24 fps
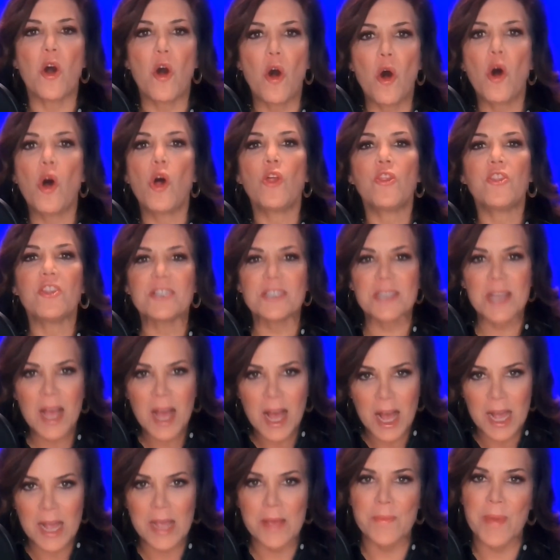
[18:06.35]
all the
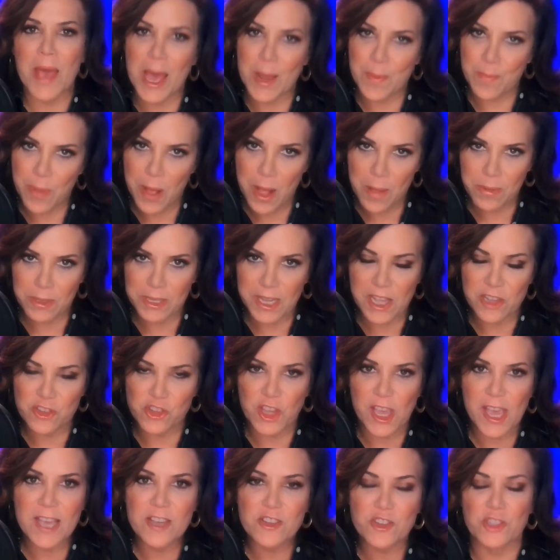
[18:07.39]
time at public
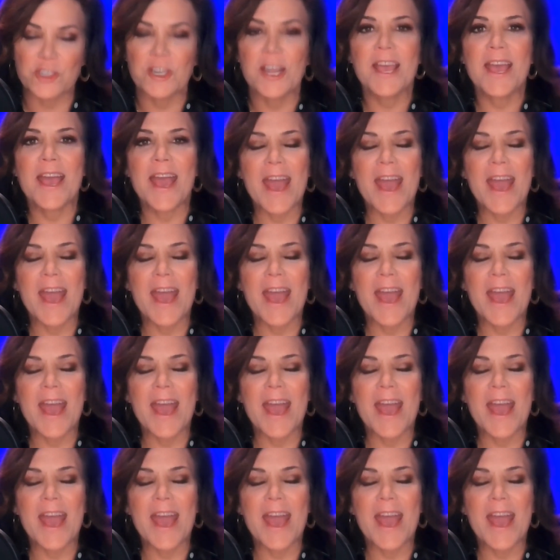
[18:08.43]
education,